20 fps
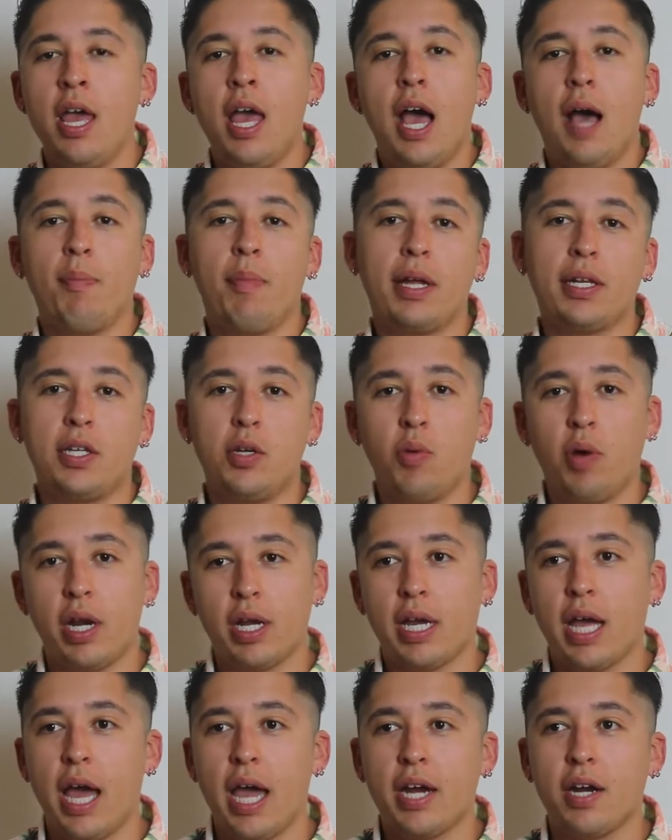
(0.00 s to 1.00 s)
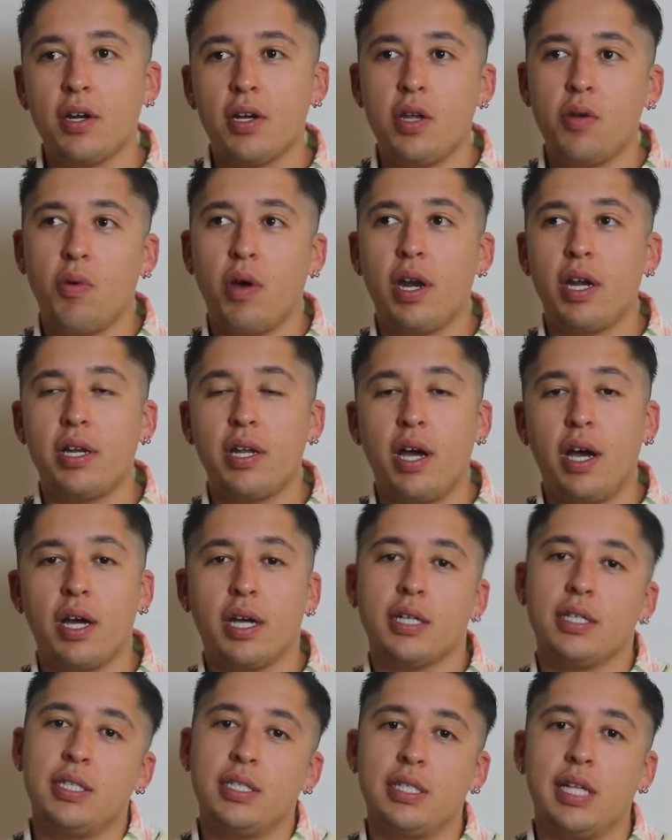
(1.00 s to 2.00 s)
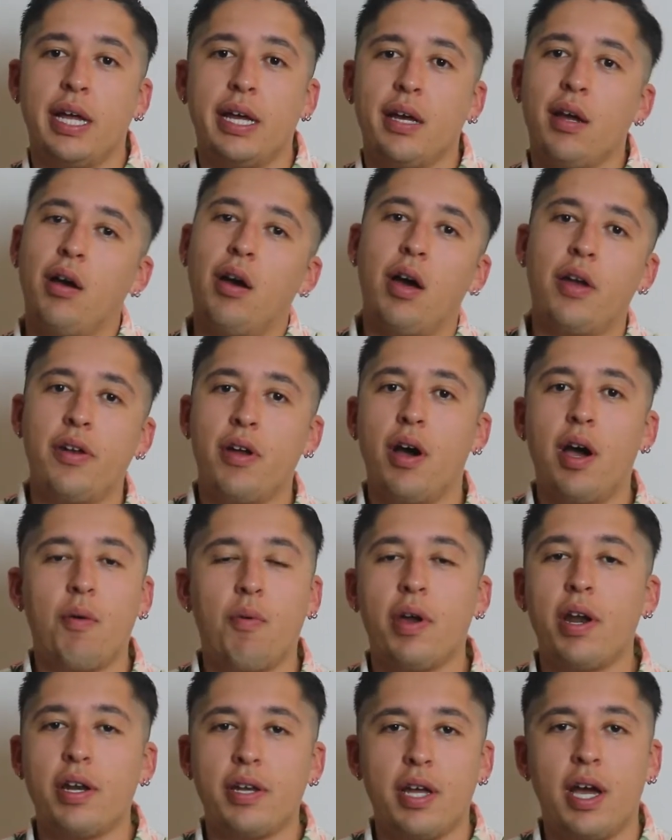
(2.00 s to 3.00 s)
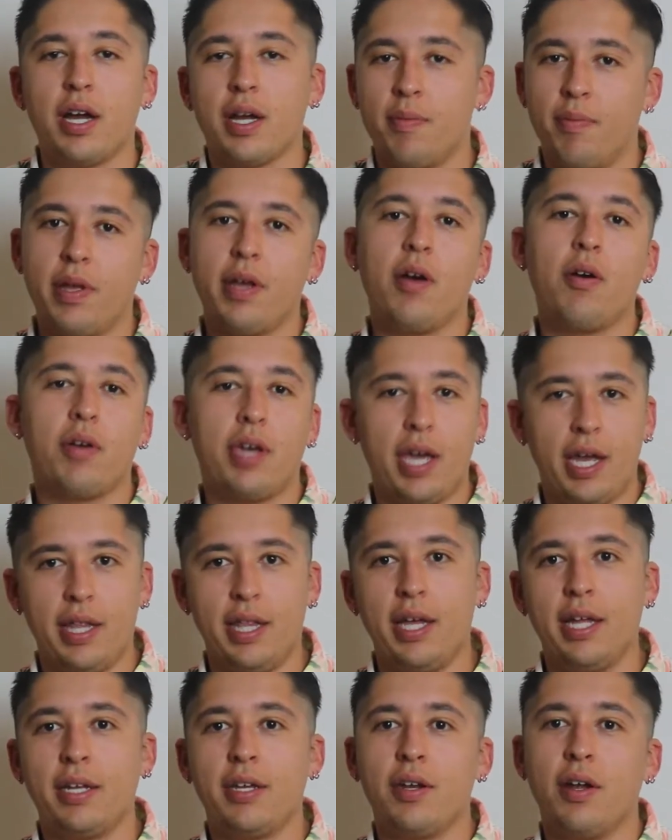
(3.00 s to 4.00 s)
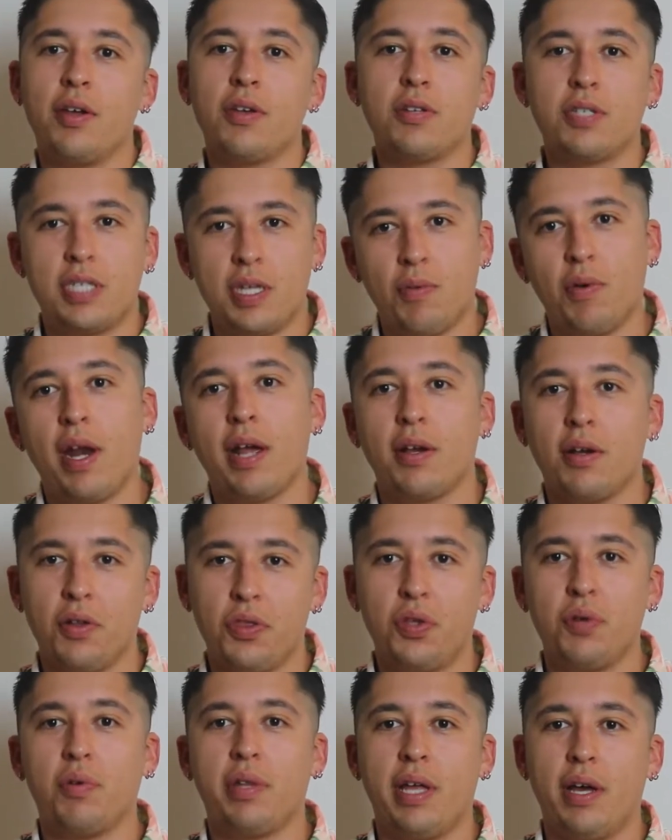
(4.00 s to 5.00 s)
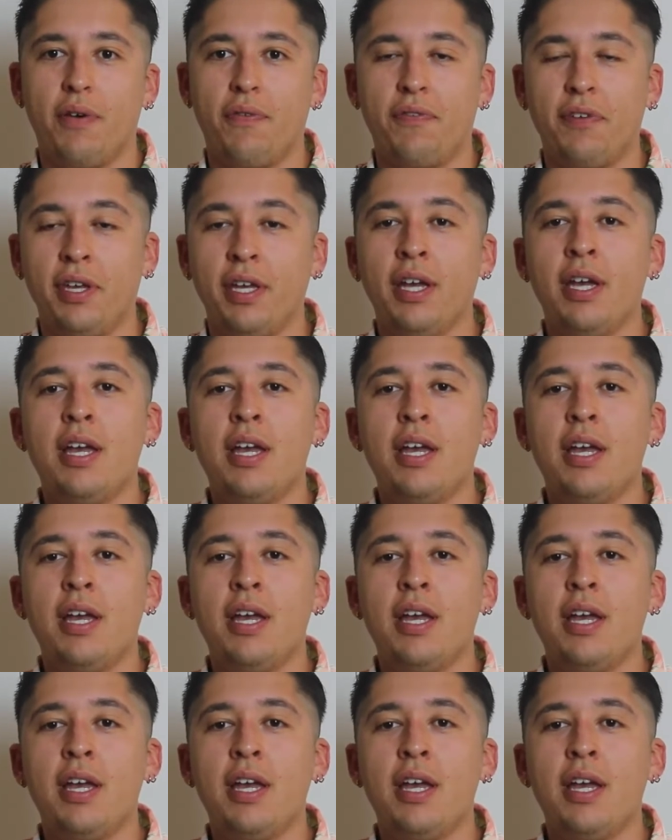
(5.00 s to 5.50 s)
I'm like, do you want a kike or do you want a dog? And she's like, oh, no, I want a dog. I'm like, okay, then, you see what I go through with Elfie.